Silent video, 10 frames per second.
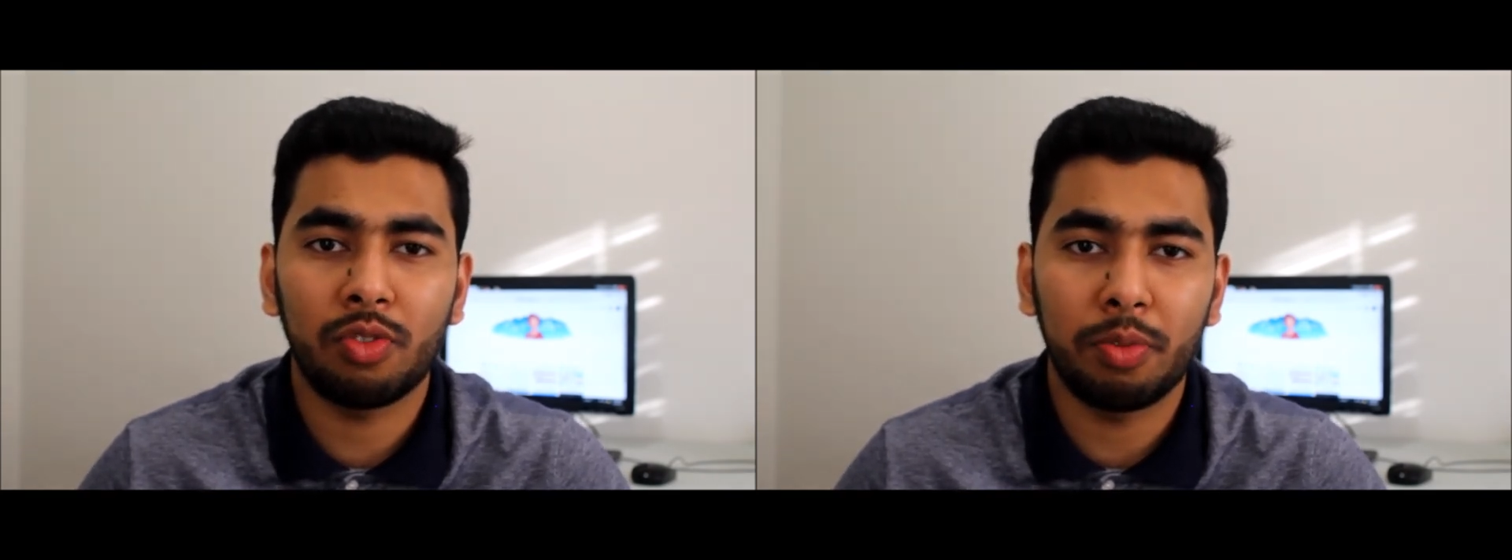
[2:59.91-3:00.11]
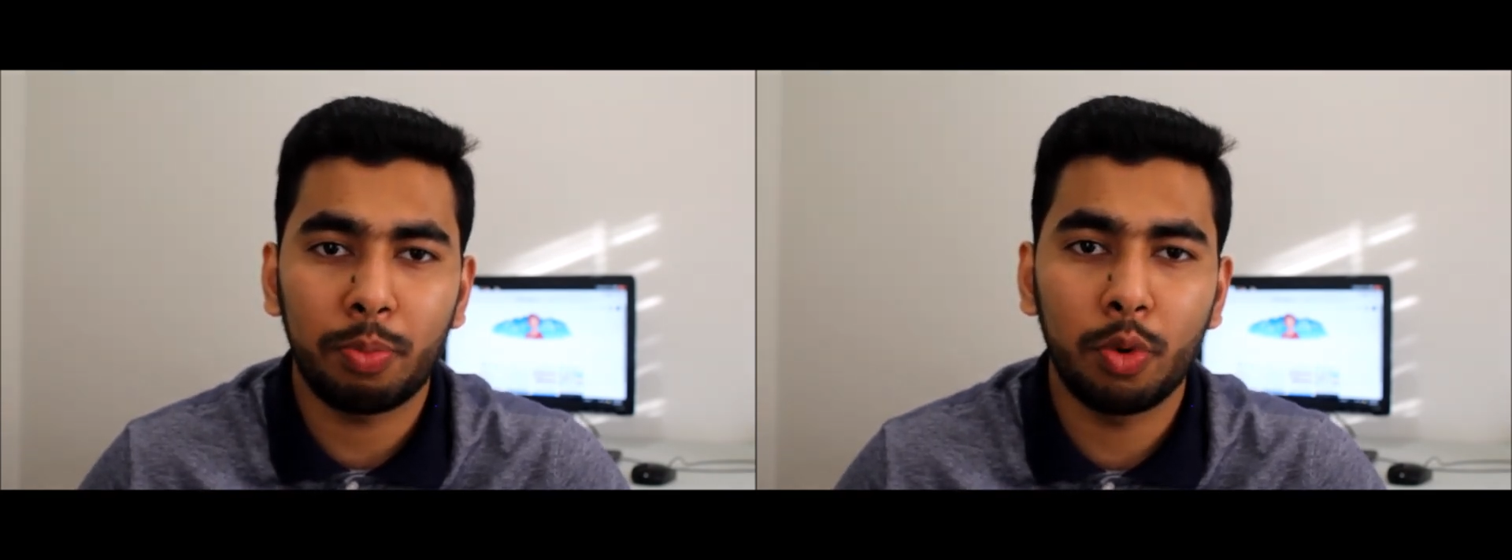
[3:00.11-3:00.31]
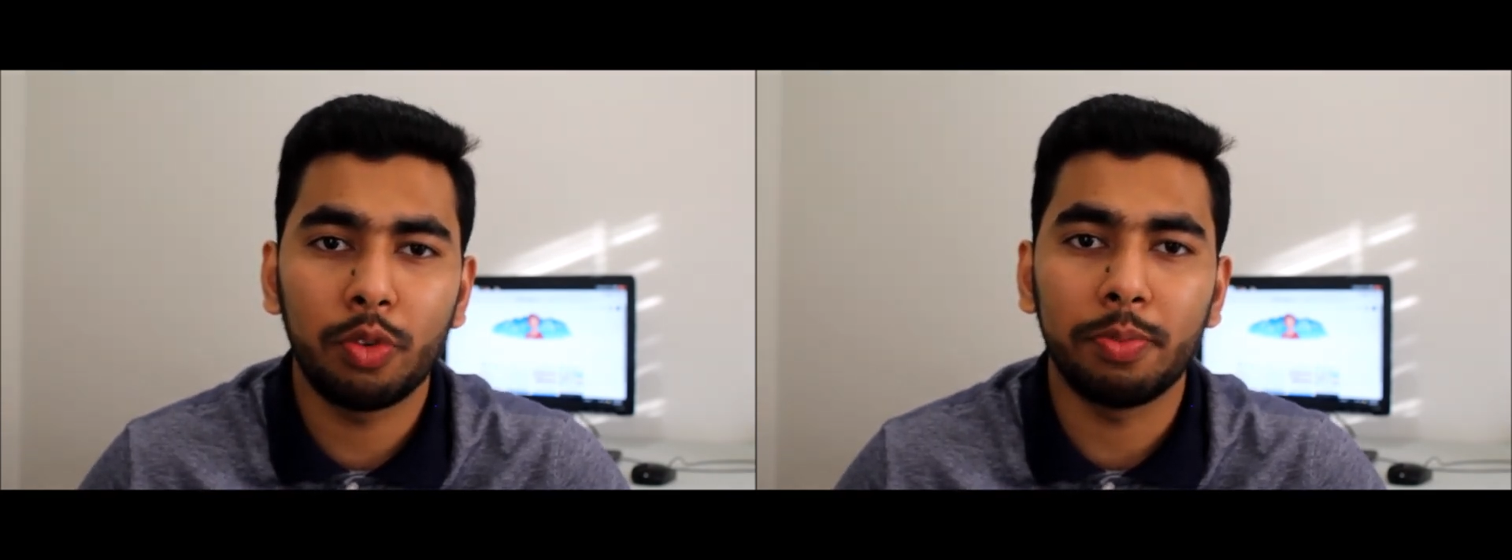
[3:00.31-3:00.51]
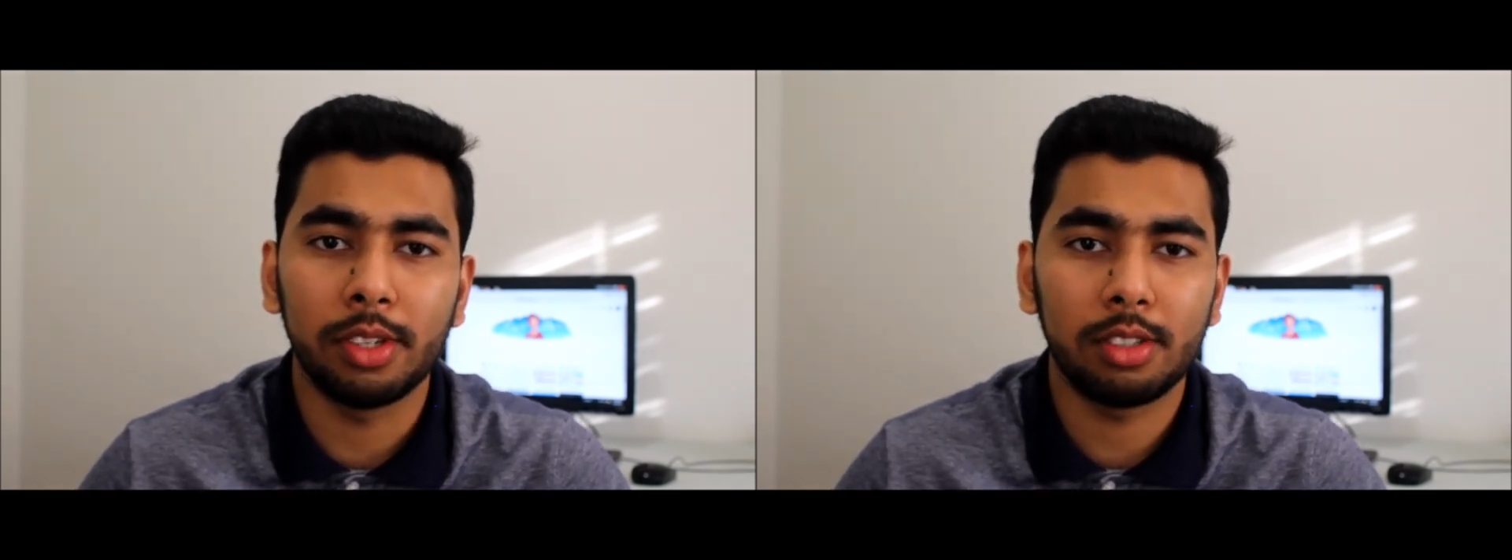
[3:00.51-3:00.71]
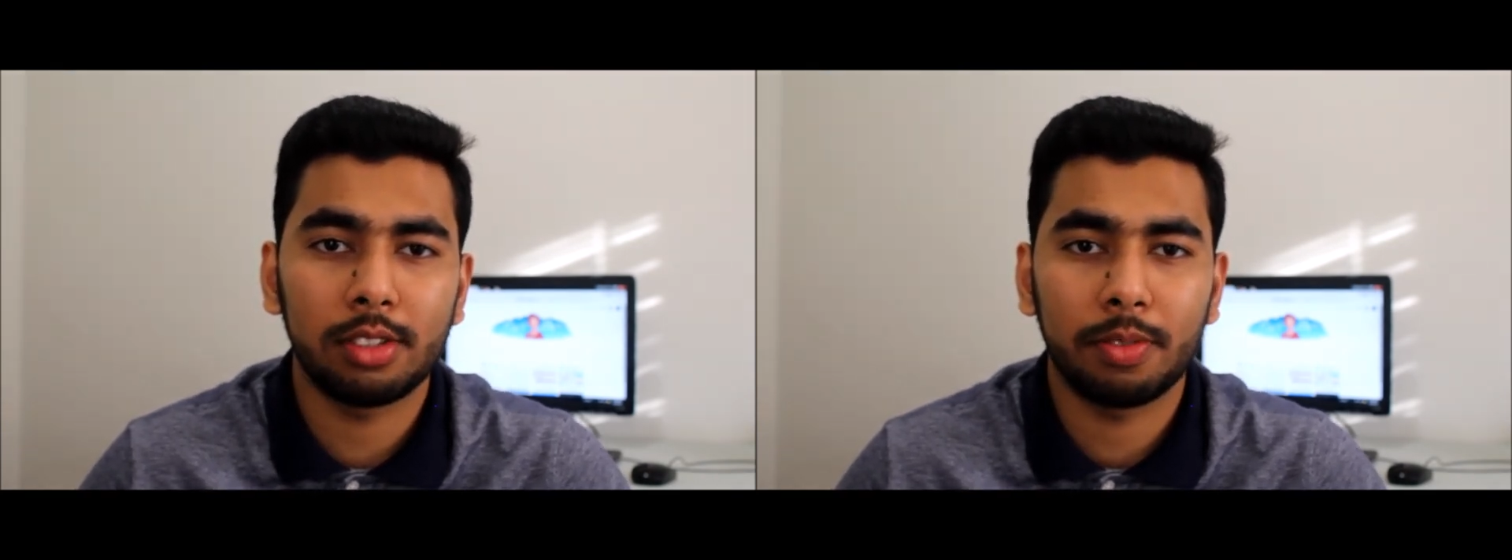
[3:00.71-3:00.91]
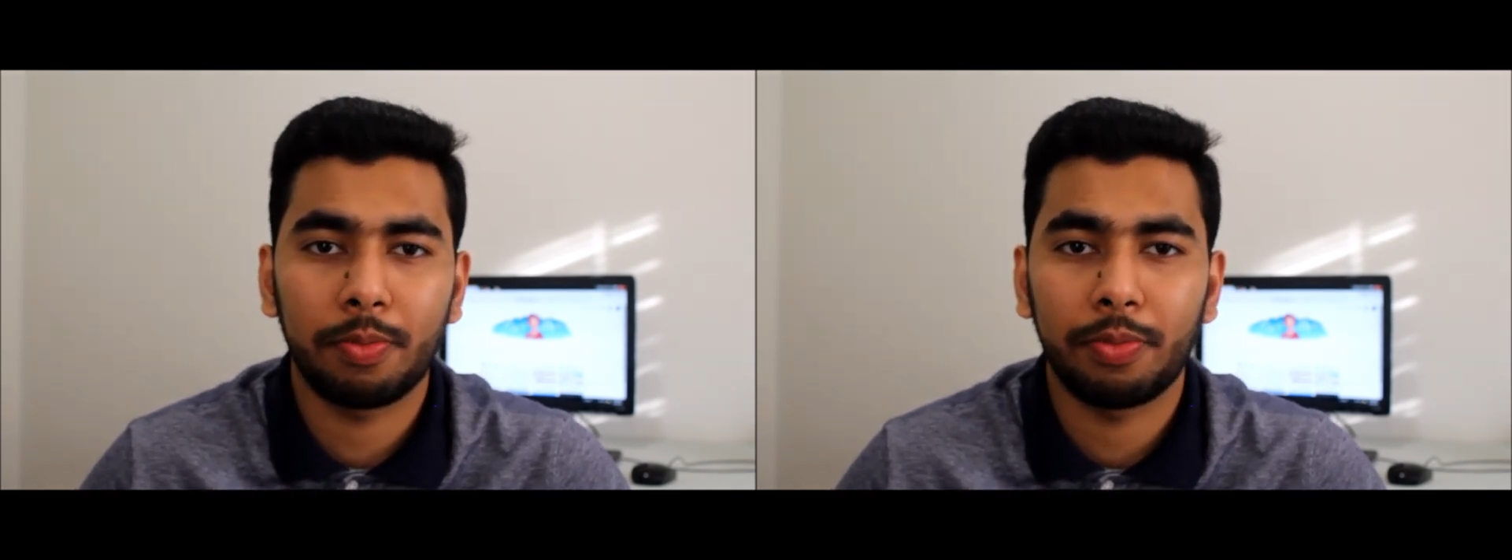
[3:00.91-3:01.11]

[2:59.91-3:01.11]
of improvement.